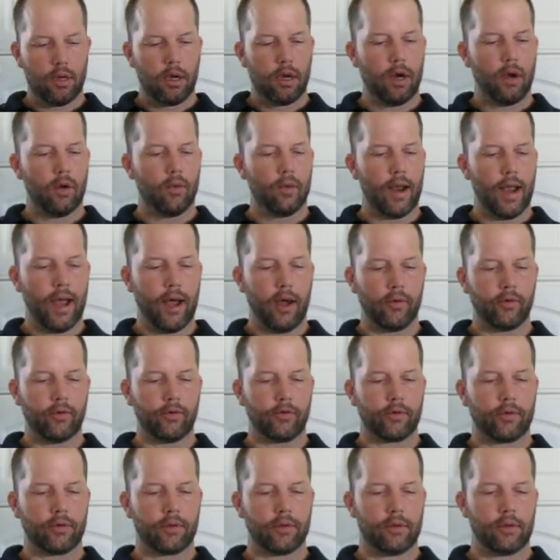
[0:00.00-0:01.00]

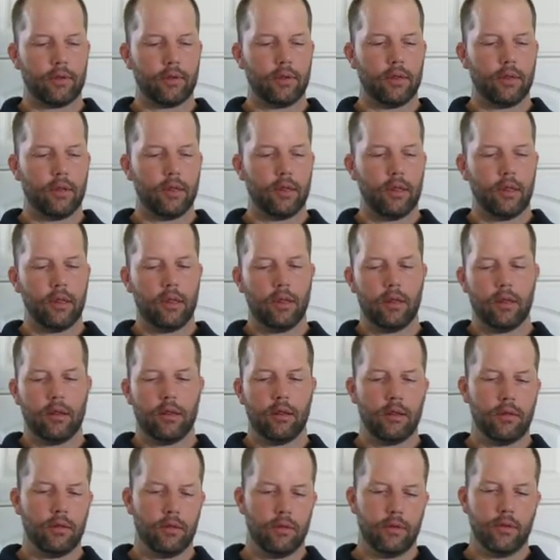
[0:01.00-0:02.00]
around
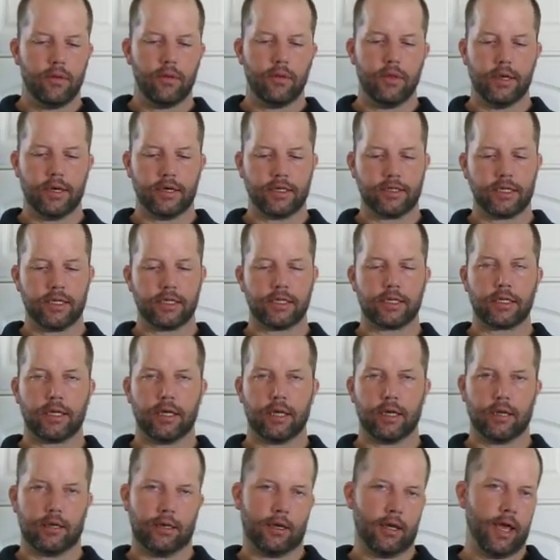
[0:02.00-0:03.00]
the
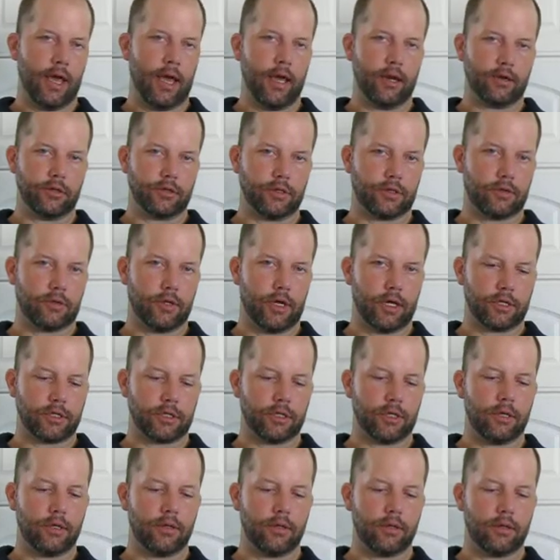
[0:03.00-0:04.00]
existing handle
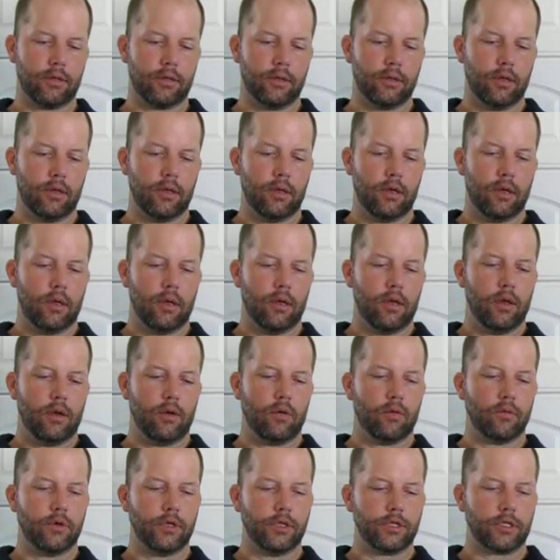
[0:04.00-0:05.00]
structure,
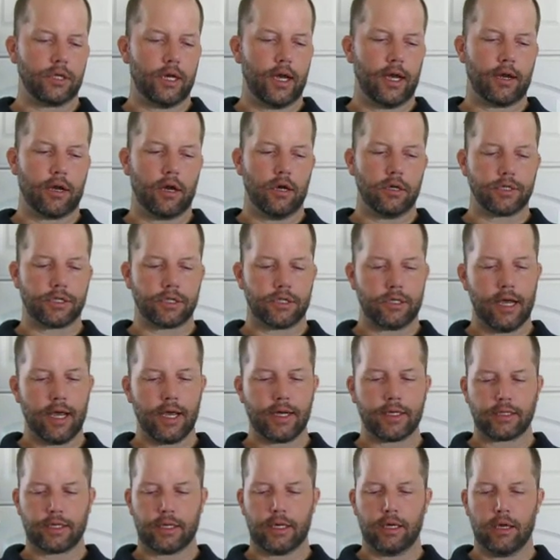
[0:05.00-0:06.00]
which I call
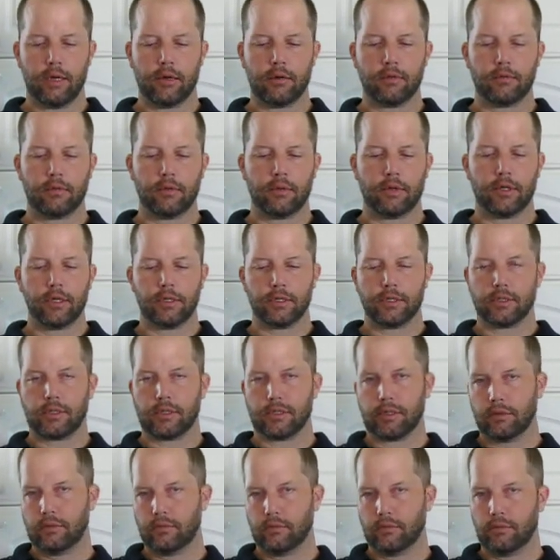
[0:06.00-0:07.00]
snake skin
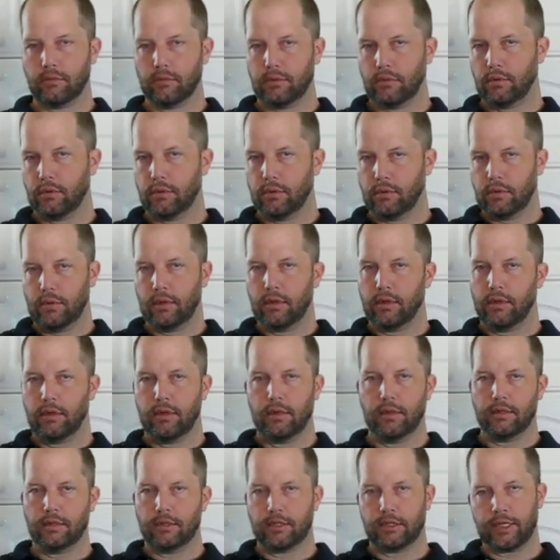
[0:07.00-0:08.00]
because
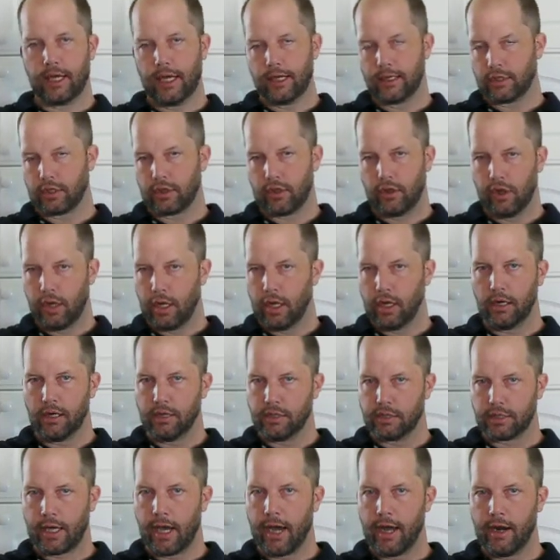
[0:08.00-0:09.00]
it stays clean.
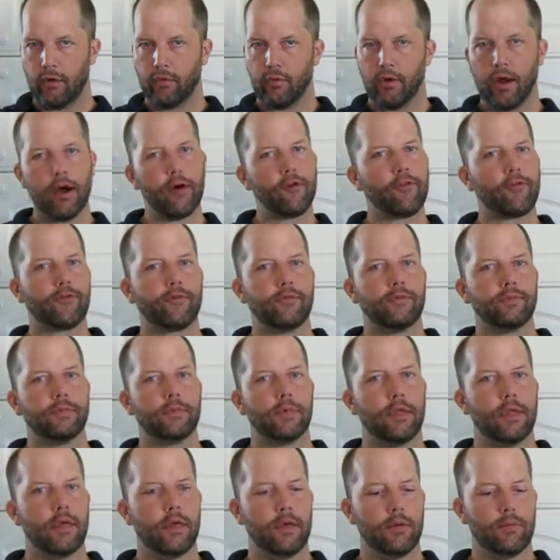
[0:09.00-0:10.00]
It's kind of rough,
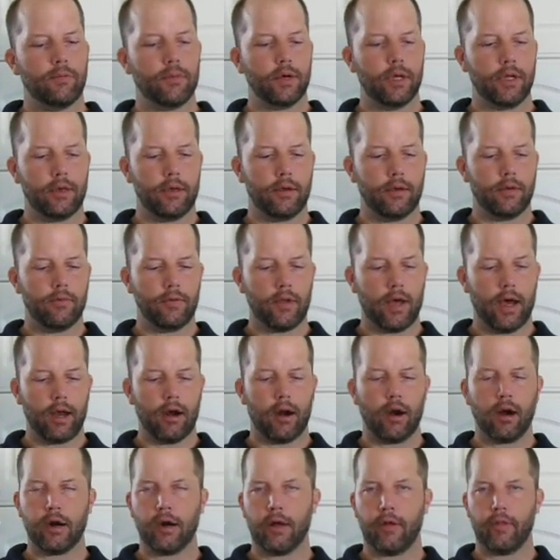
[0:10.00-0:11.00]
but not
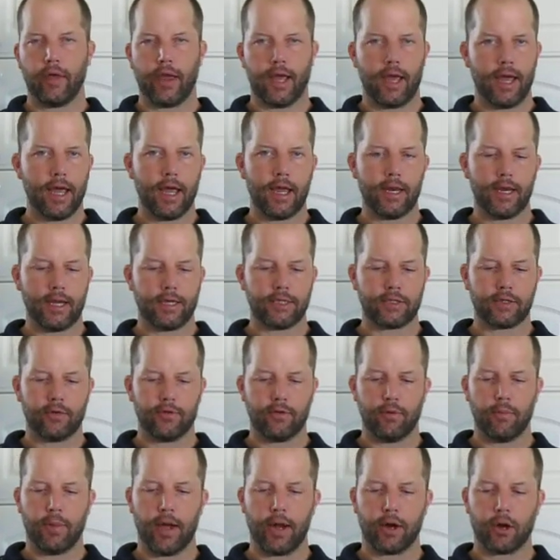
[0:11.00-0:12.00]
hard on the hand. Has sort
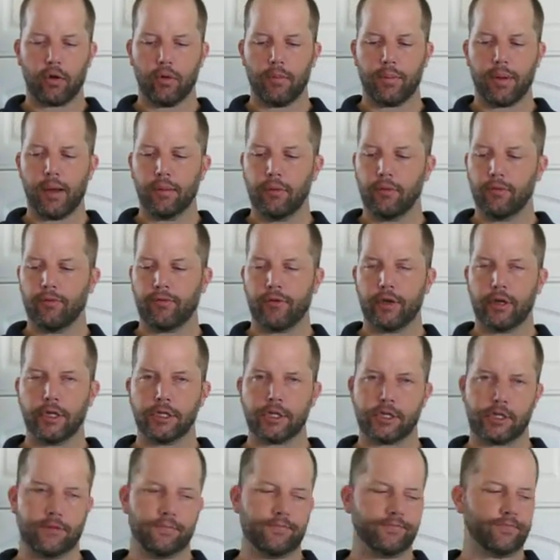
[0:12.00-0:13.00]
of a micro pebble
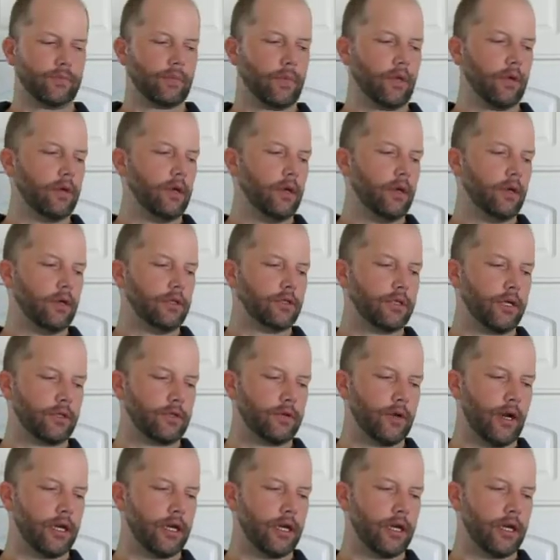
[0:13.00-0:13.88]
finish. I'll try